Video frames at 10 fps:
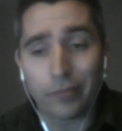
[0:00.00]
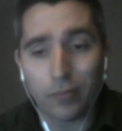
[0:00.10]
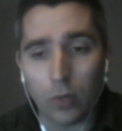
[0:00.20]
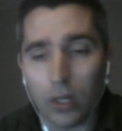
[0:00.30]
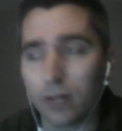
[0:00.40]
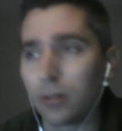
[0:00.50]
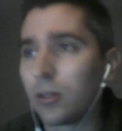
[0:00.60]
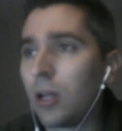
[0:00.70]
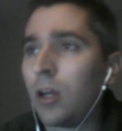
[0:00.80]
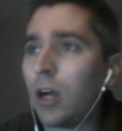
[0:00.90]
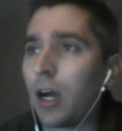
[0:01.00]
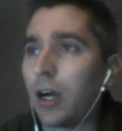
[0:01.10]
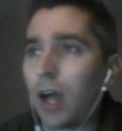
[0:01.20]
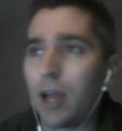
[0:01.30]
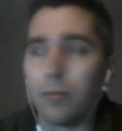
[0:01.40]
whatever.
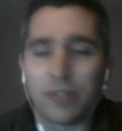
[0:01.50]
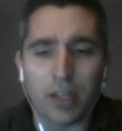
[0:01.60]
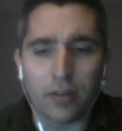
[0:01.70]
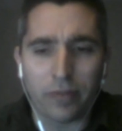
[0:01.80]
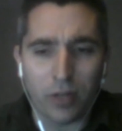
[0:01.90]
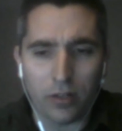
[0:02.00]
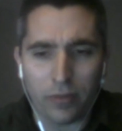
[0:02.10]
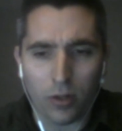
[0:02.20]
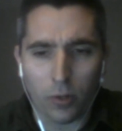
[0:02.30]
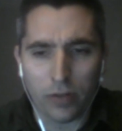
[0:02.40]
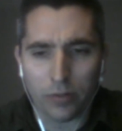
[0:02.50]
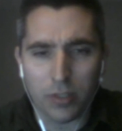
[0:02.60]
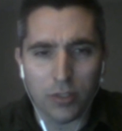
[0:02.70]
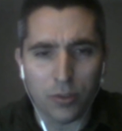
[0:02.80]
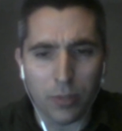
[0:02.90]
I am staying far, far away from
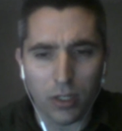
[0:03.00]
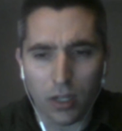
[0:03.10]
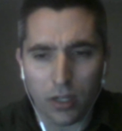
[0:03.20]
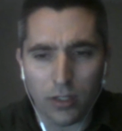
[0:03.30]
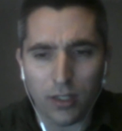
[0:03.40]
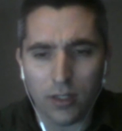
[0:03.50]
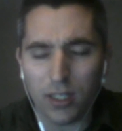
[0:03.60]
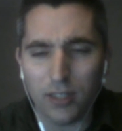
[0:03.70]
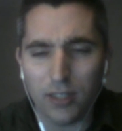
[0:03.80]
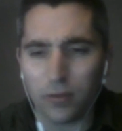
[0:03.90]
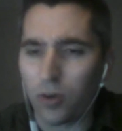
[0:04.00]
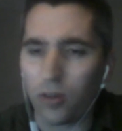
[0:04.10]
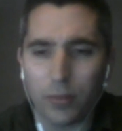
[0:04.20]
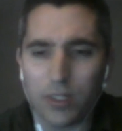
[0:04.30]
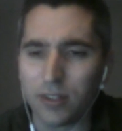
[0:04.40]
DGB. His
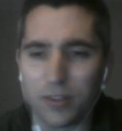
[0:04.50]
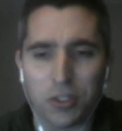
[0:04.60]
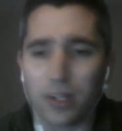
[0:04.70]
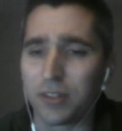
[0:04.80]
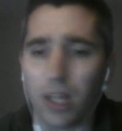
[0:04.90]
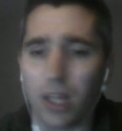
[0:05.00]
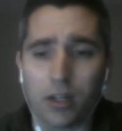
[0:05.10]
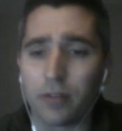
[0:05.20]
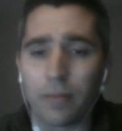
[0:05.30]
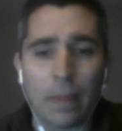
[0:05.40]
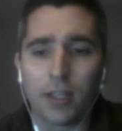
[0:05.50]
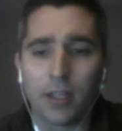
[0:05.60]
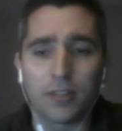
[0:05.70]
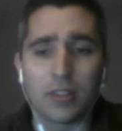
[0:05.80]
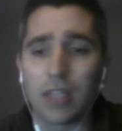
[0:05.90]
involvement is just not enough.
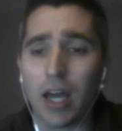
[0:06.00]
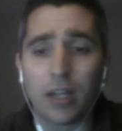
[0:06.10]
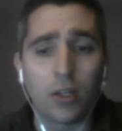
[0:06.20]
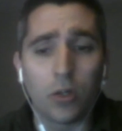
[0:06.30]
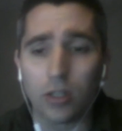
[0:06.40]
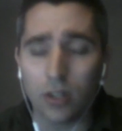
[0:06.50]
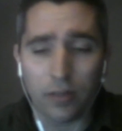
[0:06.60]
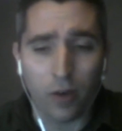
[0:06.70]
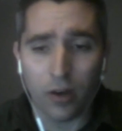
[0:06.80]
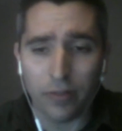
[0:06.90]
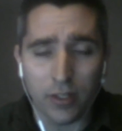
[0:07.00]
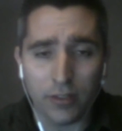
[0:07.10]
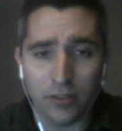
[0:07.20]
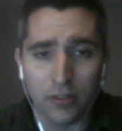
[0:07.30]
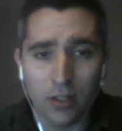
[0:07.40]
It's not a good enough
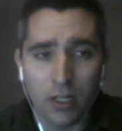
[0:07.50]
offense,